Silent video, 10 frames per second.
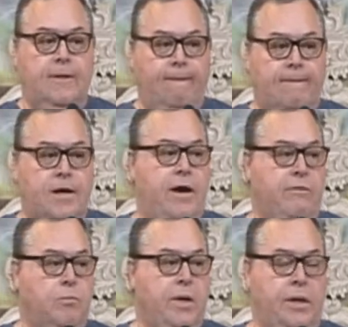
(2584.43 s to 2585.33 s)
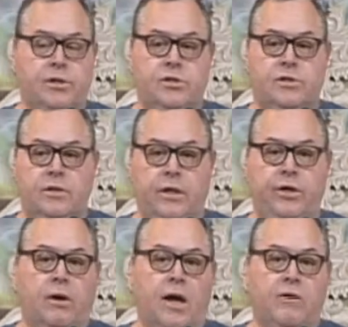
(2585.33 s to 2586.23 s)
to have obedience in
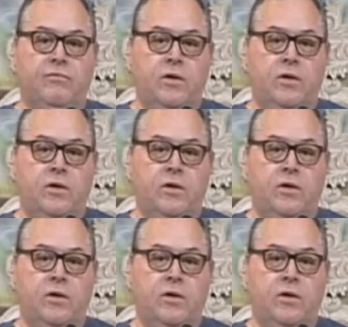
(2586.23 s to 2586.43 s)
your life.